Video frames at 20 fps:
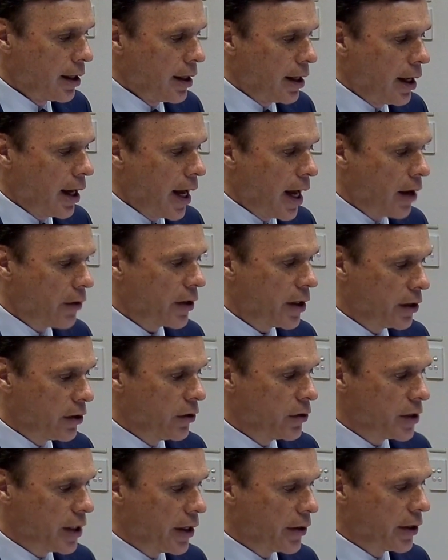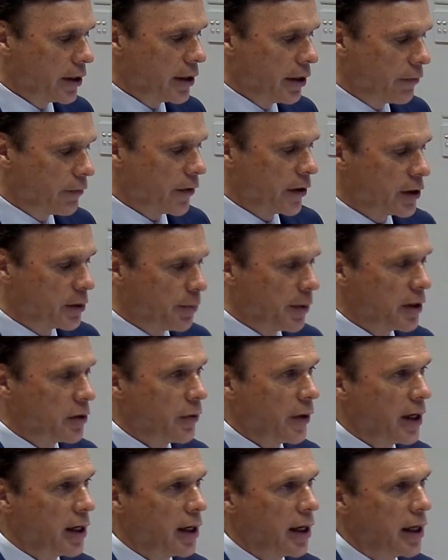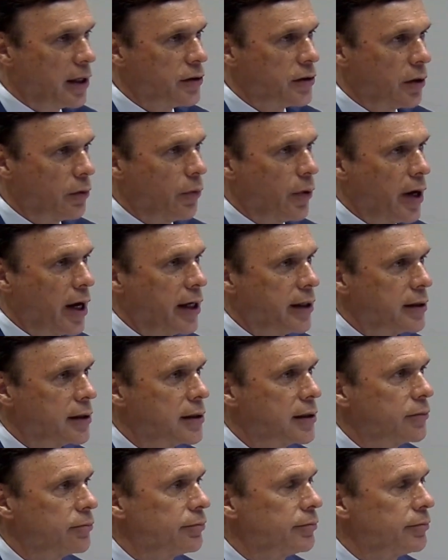How can you tell the difference between needs and wants?